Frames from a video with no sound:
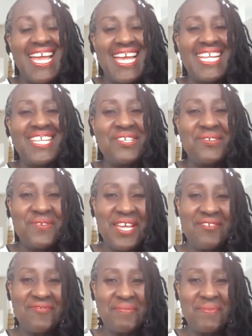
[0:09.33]
Hello,
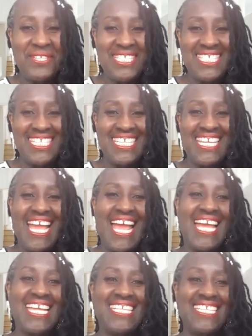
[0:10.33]
everybody,
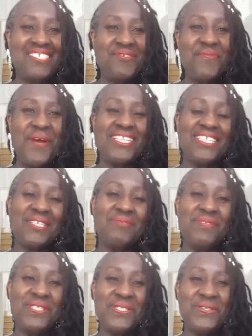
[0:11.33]
and
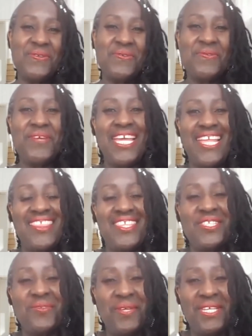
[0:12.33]
welcome to
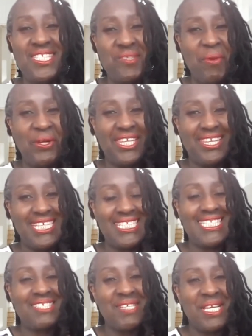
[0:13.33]
this week's
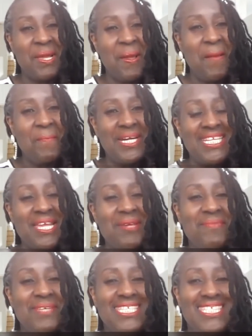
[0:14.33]
Spotlight. My
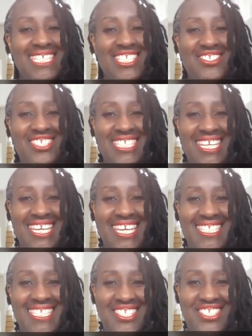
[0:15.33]
name is Njide
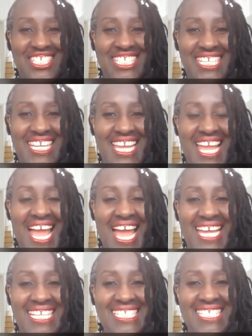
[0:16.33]
Ezechi,
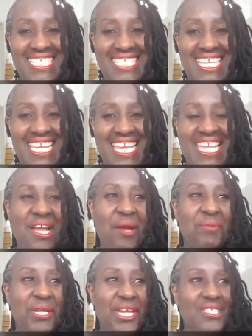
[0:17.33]
and today I'm
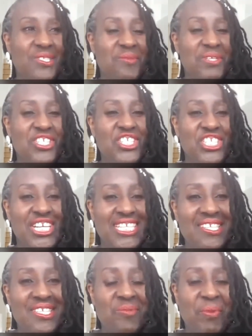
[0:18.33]
going to be
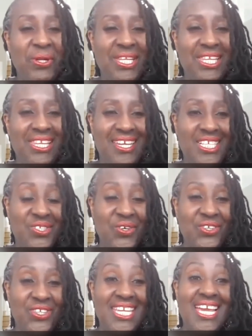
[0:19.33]
shining a spotlight
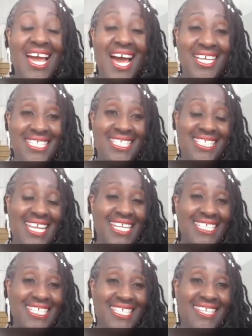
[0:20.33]
on
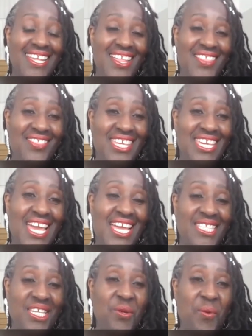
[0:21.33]
understanding the
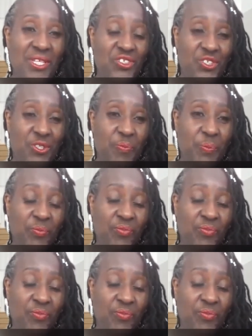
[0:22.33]
essay question.